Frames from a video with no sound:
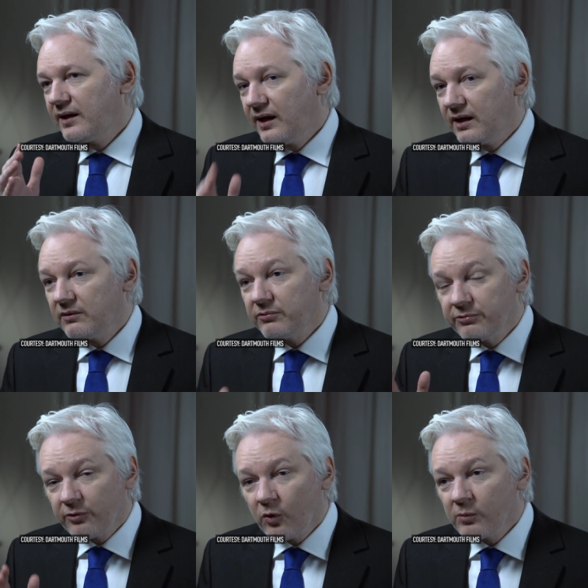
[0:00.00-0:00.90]
in
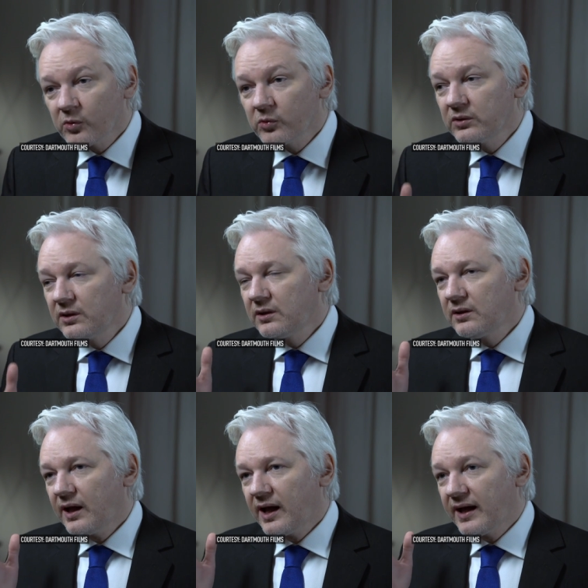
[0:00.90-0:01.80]
formal
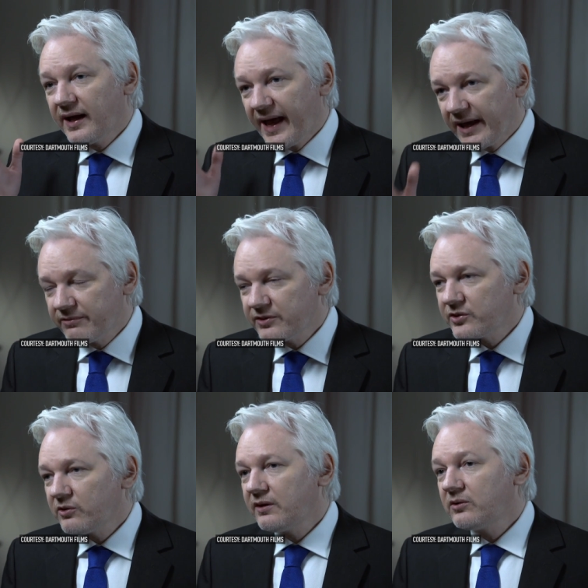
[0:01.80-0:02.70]

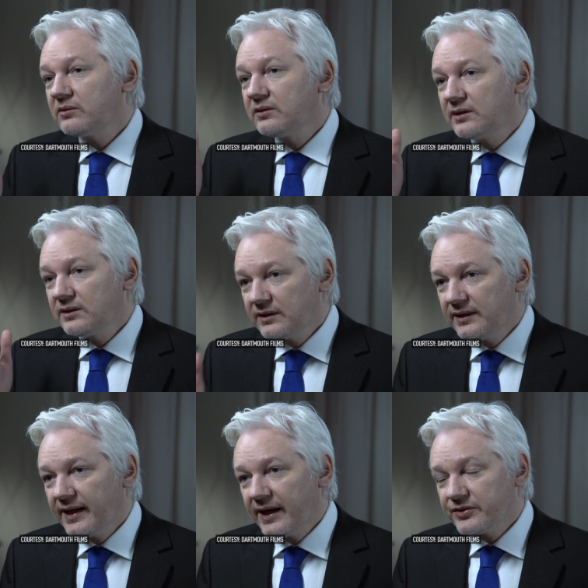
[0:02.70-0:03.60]
adversarial
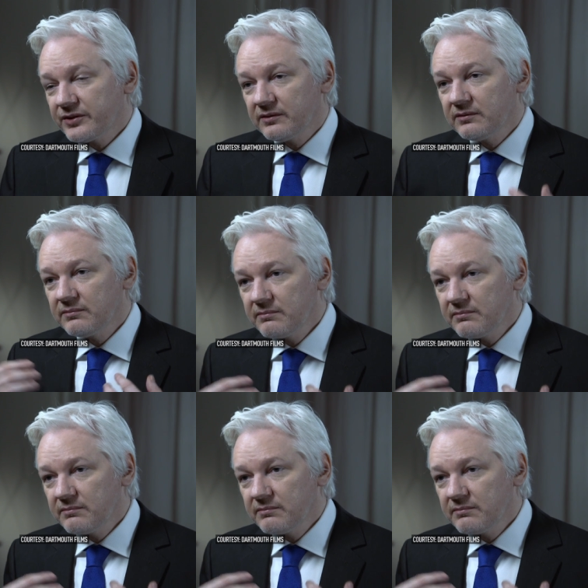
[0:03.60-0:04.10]
litigation,